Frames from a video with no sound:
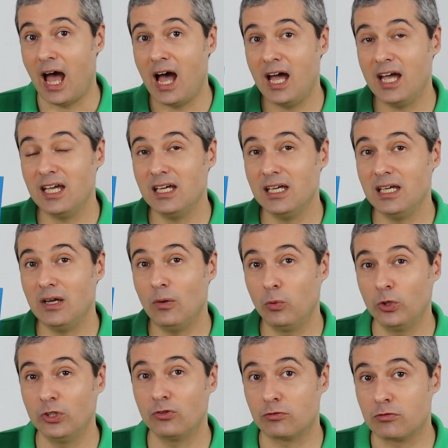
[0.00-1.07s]
I
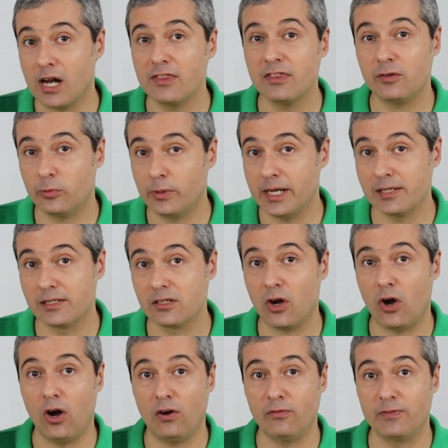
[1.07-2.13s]
would run the risk
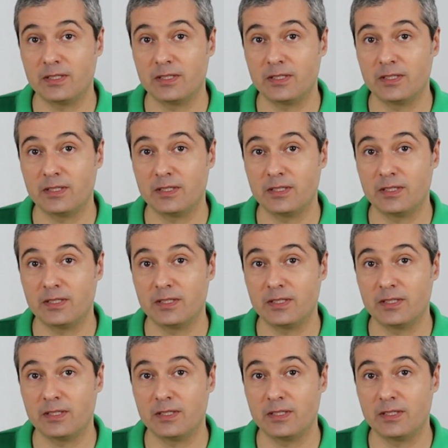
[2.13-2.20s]
of